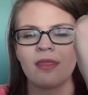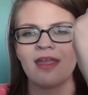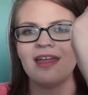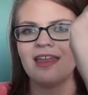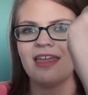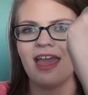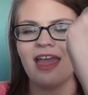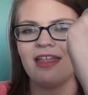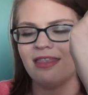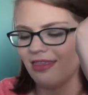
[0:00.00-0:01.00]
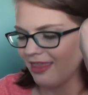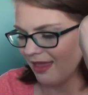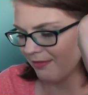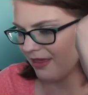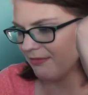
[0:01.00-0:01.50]
And again,
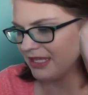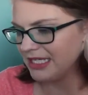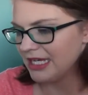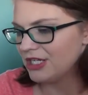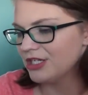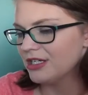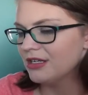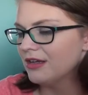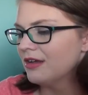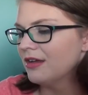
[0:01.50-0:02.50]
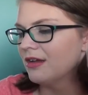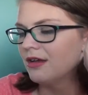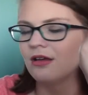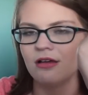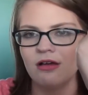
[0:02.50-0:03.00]
that pigmentation.
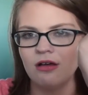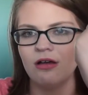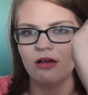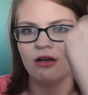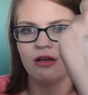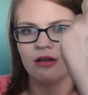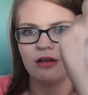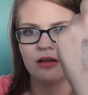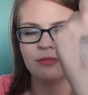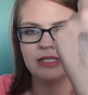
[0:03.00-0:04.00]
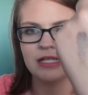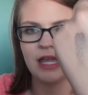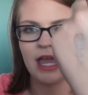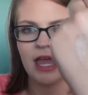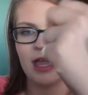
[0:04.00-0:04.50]
Urban
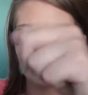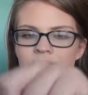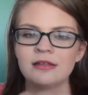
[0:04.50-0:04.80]
Decay.